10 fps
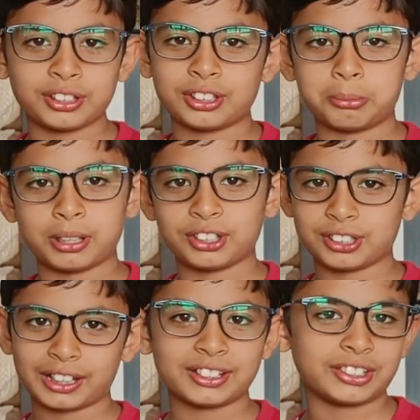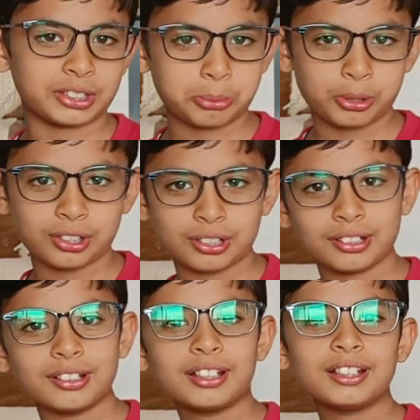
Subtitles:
this in my science exhibition,